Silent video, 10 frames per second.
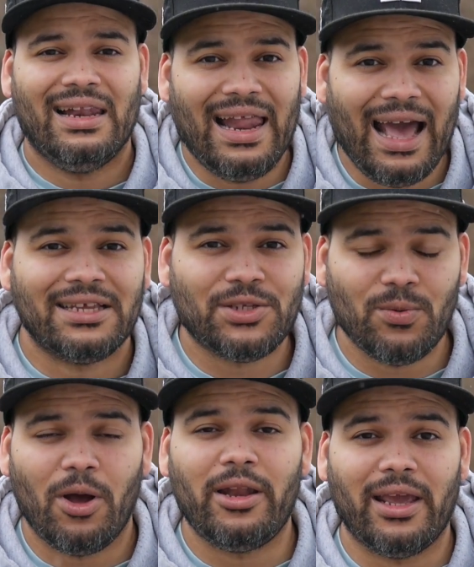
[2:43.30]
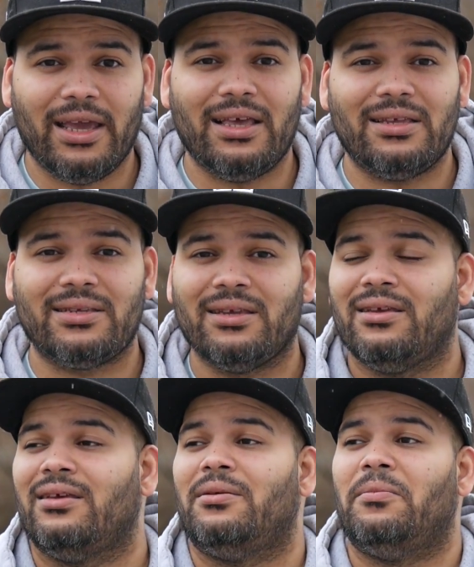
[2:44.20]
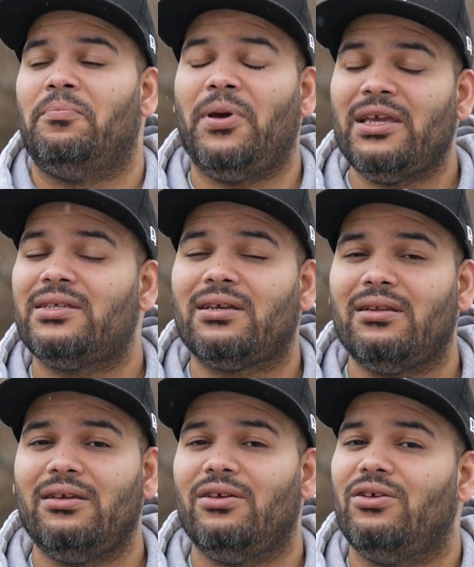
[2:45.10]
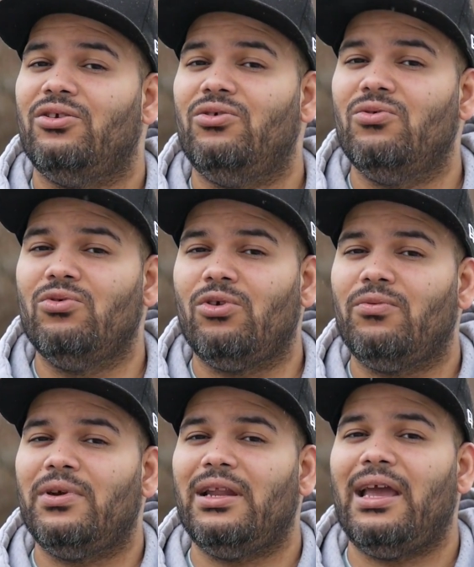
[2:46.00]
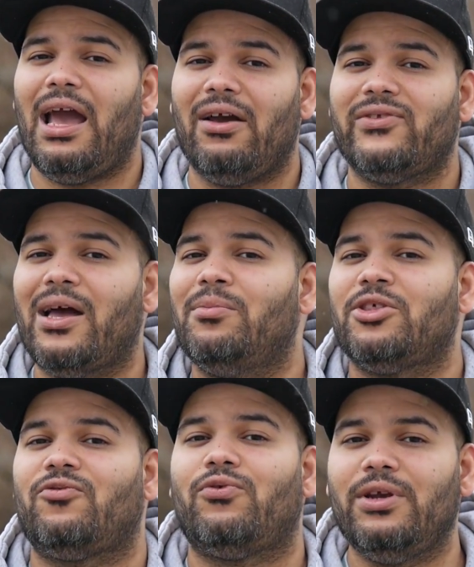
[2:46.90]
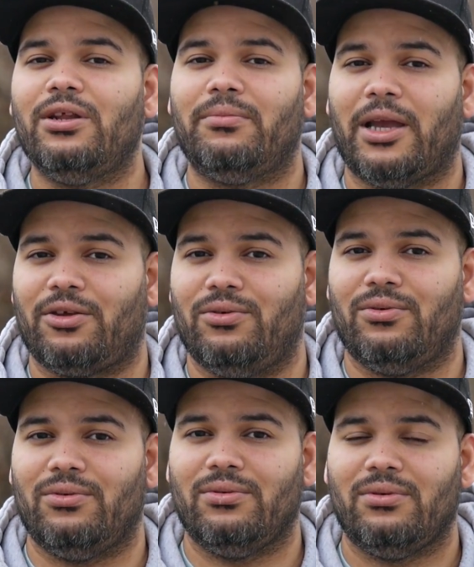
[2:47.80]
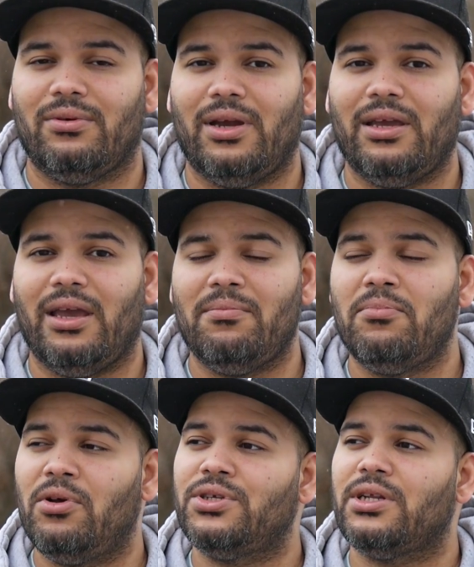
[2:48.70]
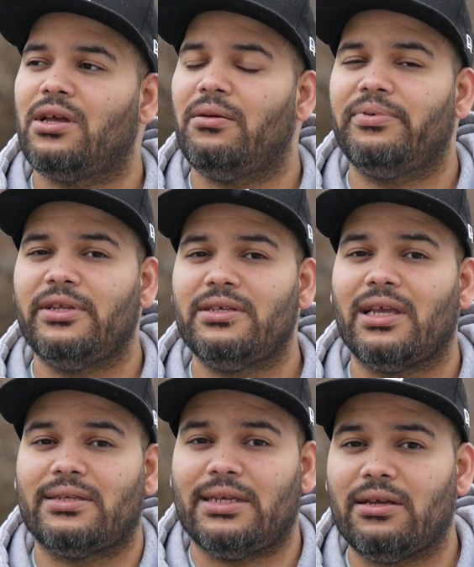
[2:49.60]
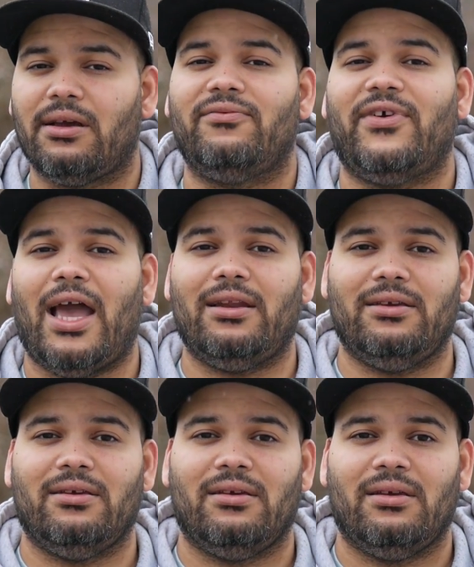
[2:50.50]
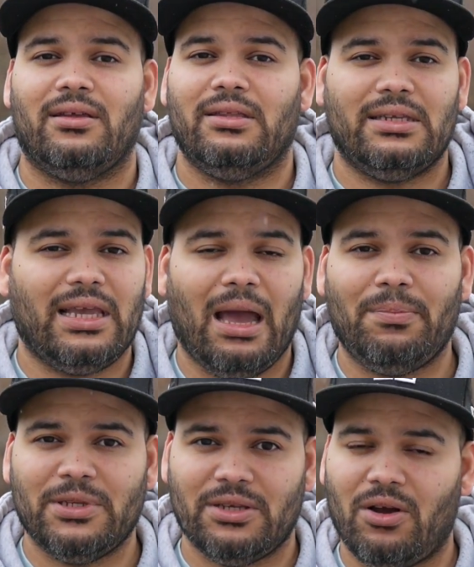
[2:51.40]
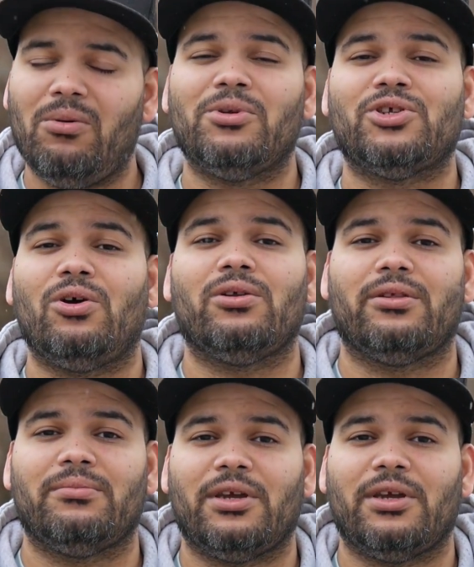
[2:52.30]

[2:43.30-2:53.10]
Last one is basically you don't really have that much freedom at Google, right? And most of the companies at Silicon Valley, this happens in almost all of them.